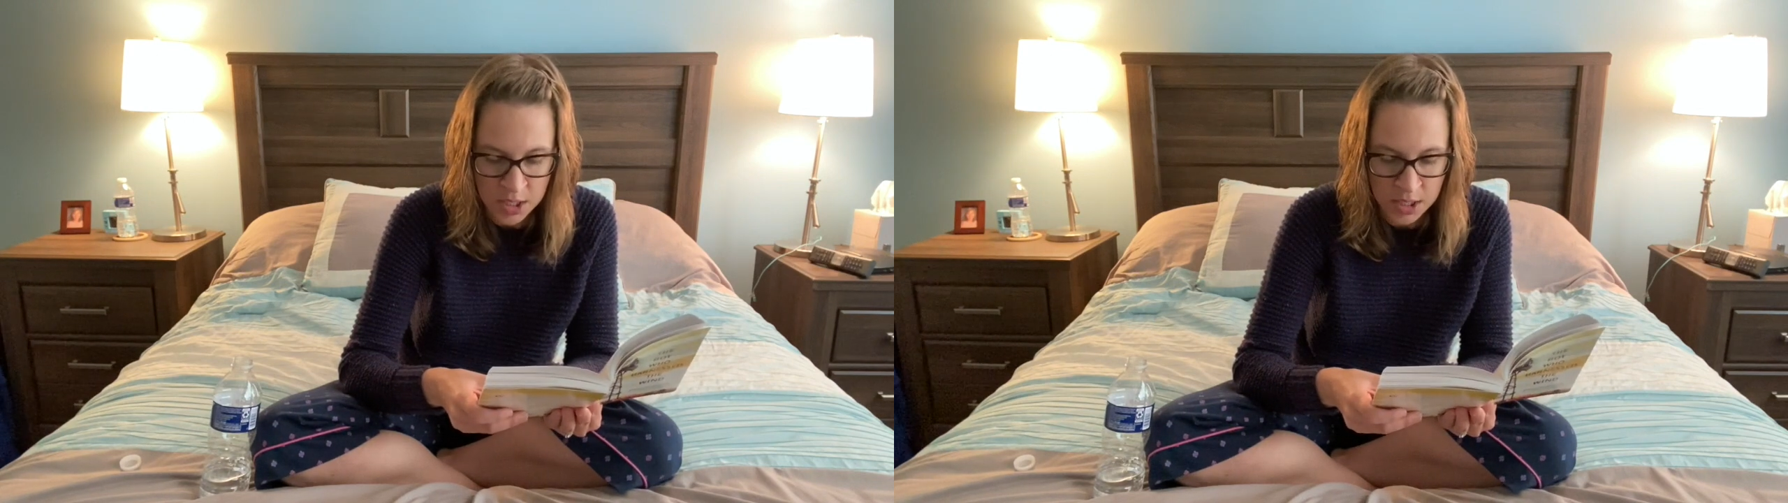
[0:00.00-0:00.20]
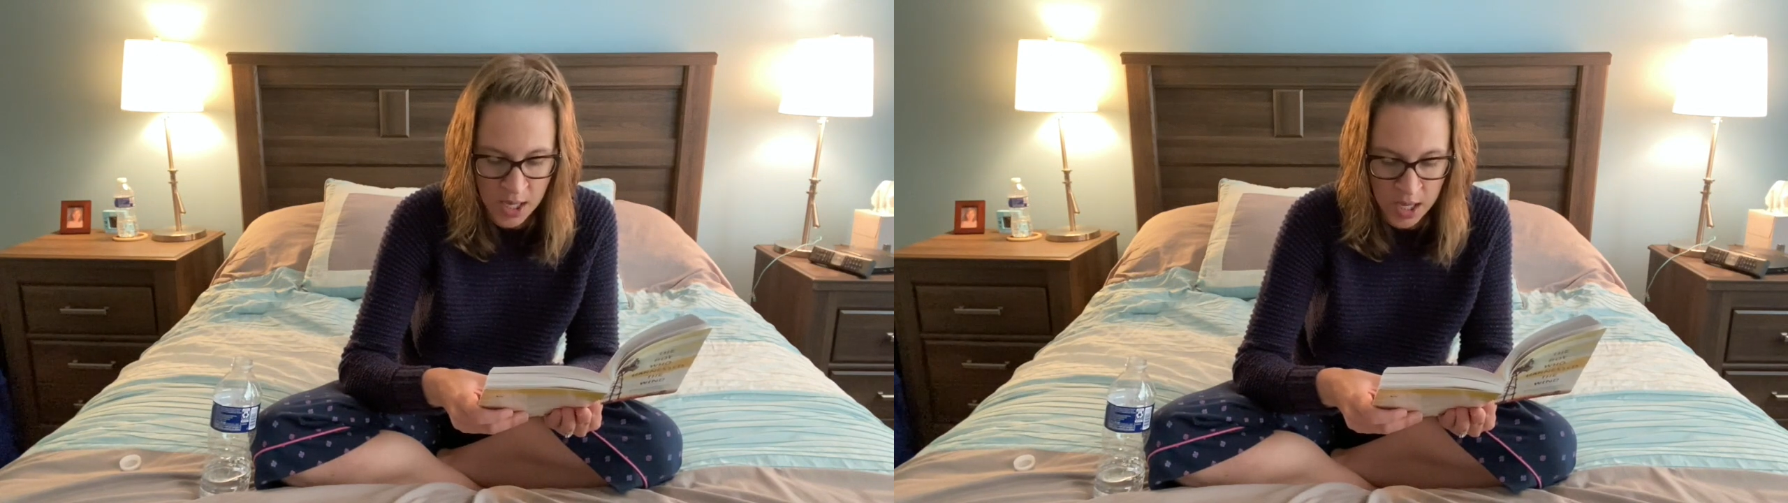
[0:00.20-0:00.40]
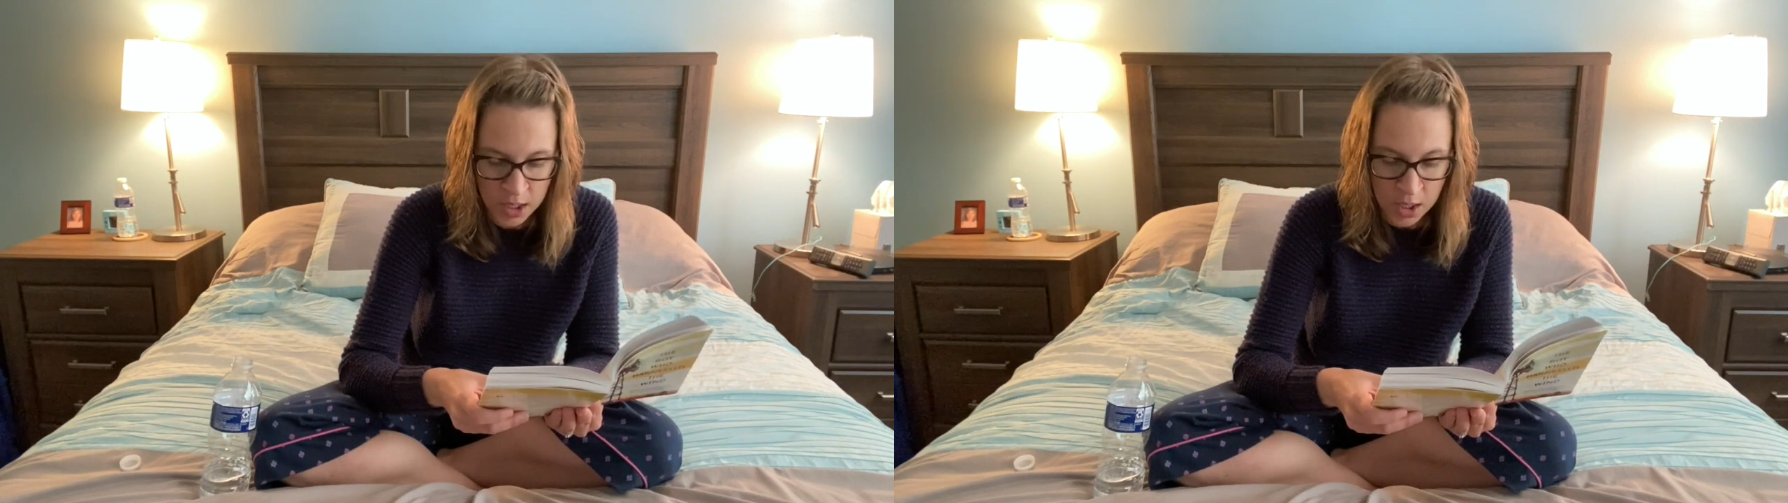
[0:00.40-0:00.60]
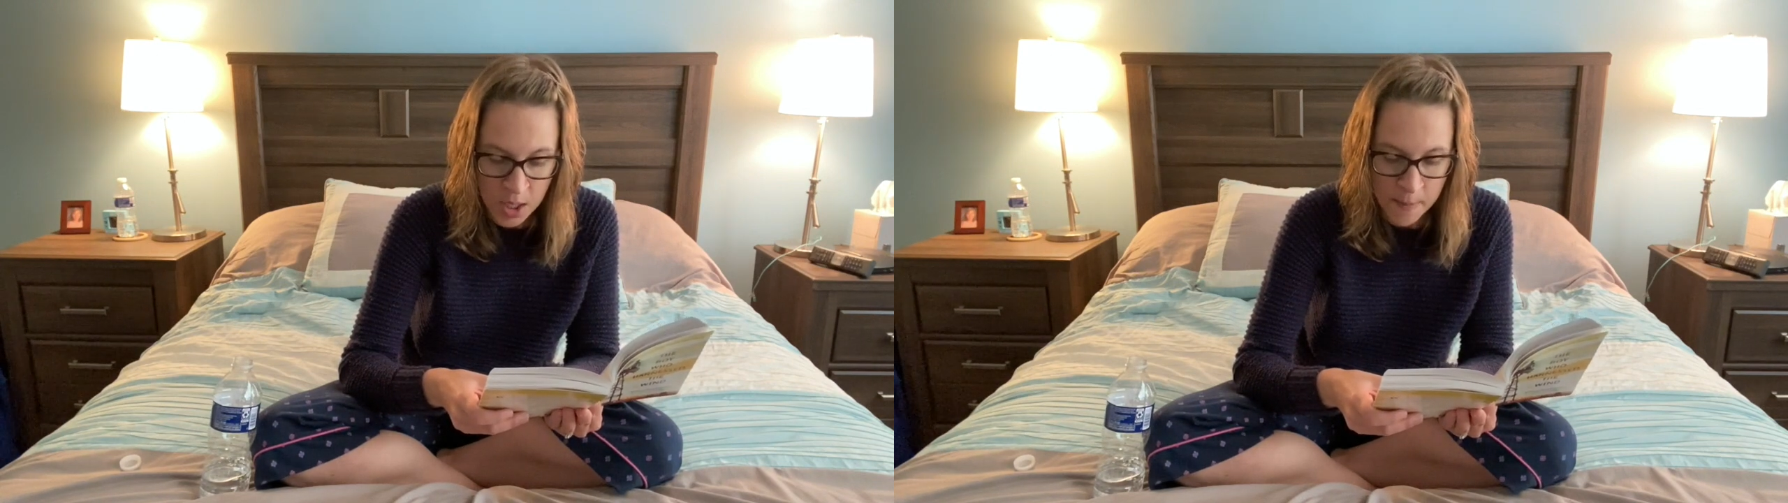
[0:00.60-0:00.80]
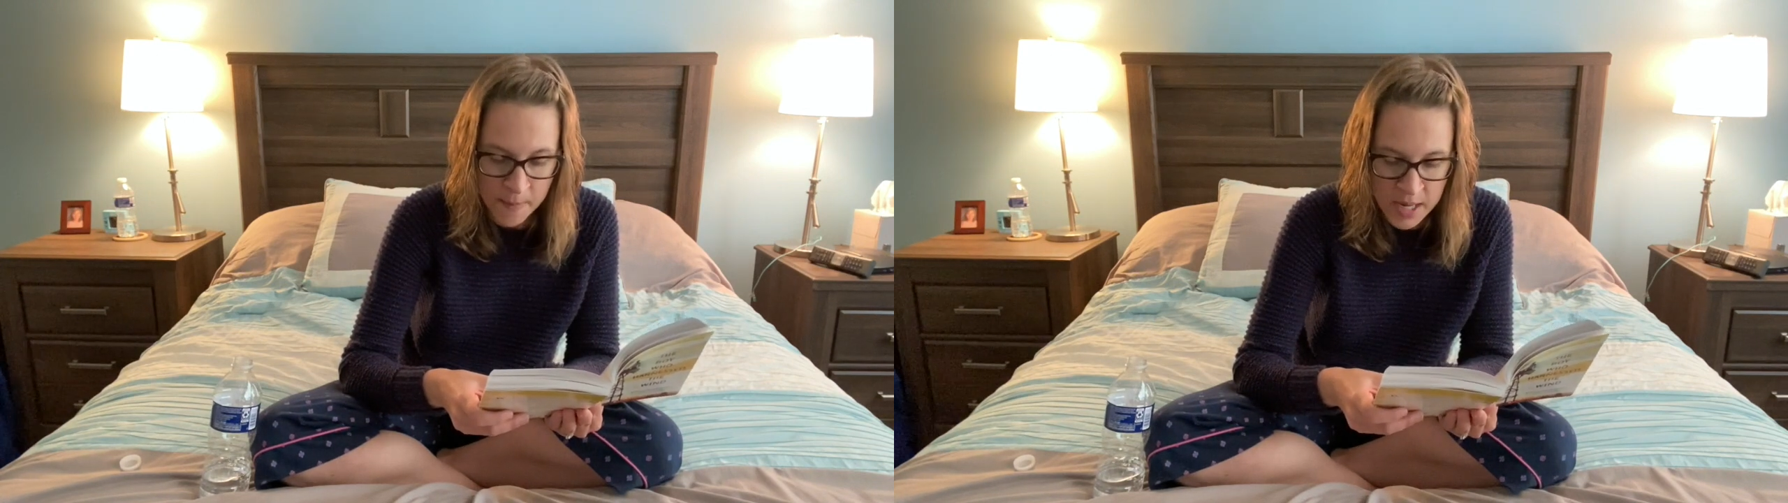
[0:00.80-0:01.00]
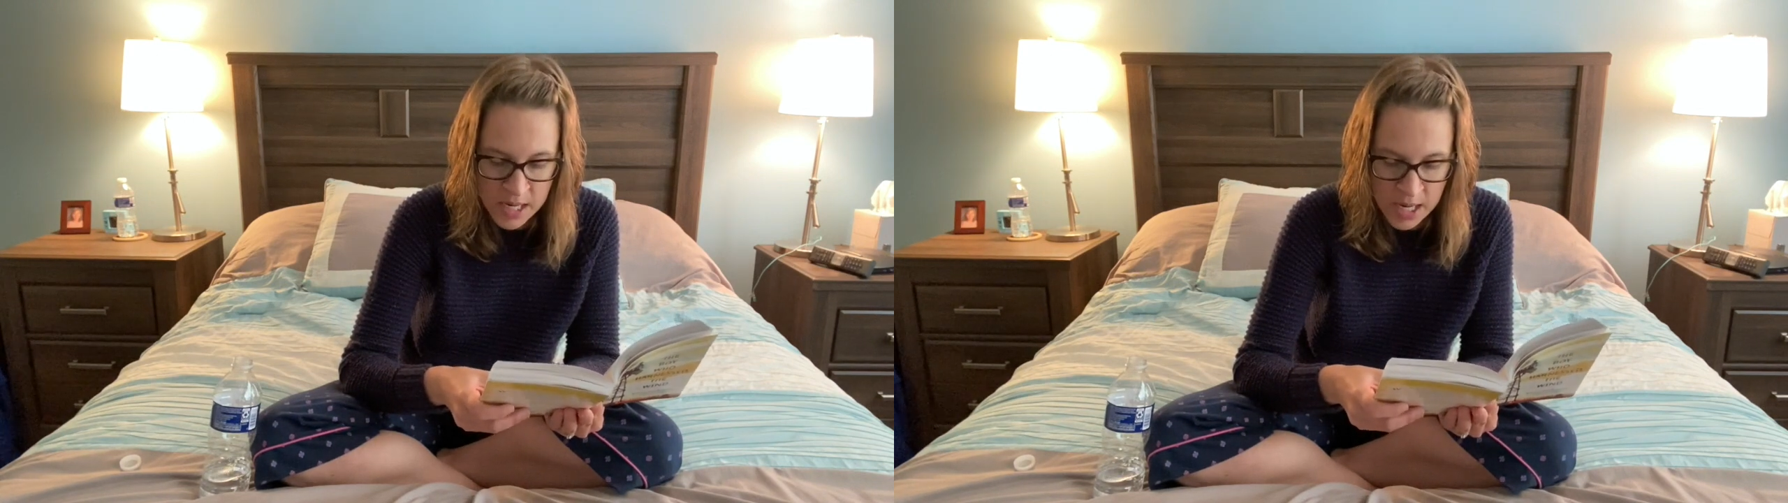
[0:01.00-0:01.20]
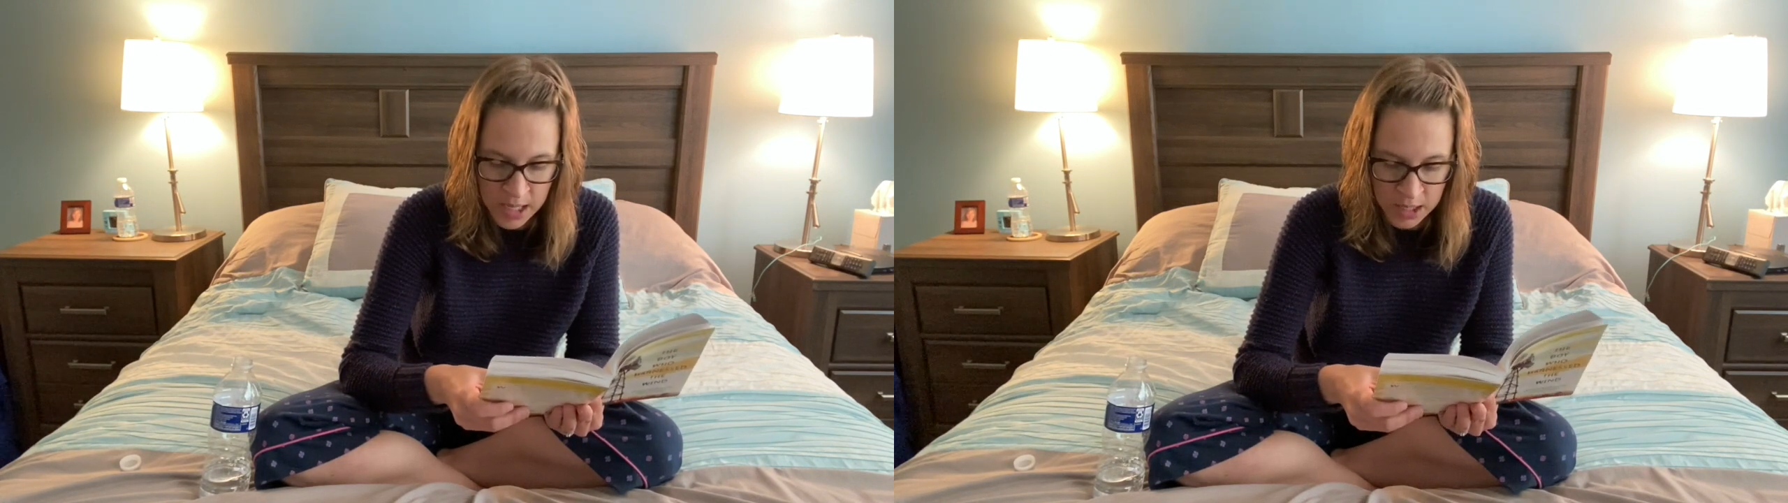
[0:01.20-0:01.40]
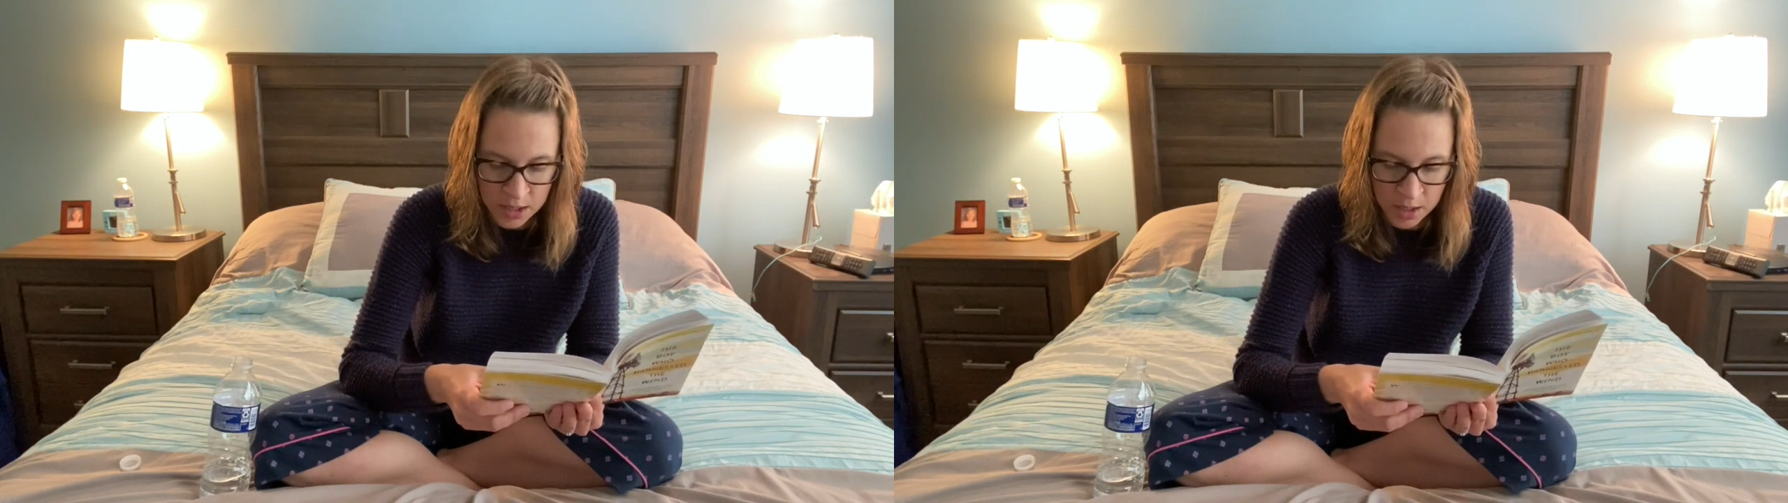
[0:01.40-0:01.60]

Yet, many had